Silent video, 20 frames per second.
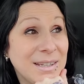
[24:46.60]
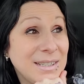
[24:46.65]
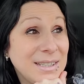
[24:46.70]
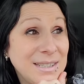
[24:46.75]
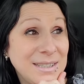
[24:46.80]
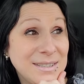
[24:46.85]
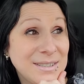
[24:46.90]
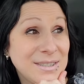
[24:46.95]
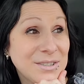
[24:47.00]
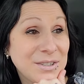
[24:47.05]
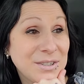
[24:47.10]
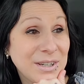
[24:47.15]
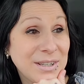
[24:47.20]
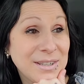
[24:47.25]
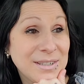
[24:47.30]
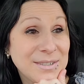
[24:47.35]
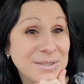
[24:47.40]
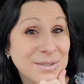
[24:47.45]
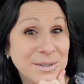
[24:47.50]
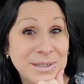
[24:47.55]
needs to try
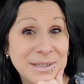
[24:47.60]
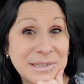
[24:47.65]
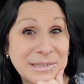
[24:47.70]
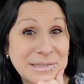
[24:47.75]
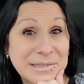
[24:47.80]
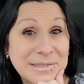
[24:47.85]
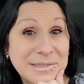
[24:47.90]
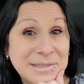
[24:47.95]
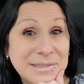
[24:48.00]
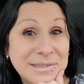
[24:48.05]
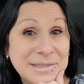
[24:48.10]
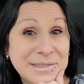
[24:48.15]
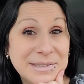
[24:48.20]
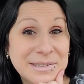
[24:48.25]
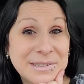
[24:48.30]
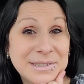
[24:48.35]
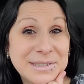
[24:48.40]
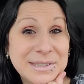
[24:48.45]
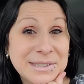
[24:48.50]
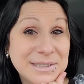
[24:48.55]
these on
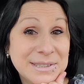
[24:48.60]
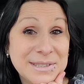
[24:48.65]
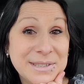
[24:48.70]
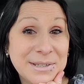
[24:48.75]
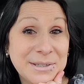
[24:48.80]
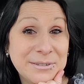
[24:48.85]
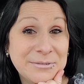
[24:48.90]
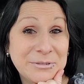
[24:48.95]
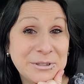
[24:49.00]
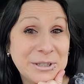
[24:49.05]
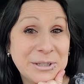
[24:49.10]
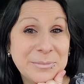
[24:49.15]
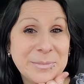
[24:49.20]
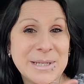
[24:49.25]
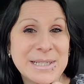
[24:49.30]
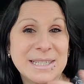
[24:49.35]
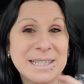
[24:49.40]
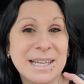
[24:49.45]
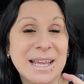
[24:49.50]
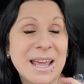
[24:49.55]
because they're freaking
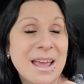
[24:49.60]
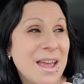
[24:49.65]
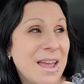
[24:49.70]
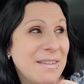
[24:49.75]
amazing.